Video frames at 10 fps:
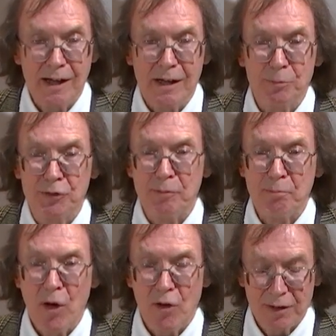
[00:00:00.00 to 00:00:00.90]
up to
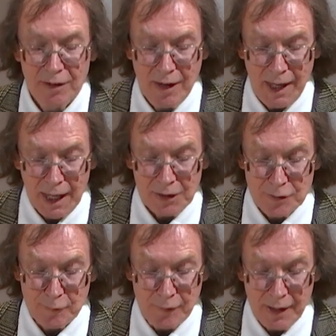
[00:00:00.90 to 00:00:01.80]
mock
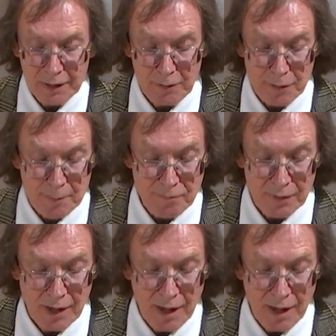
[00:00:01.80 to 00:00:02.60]
and defile them?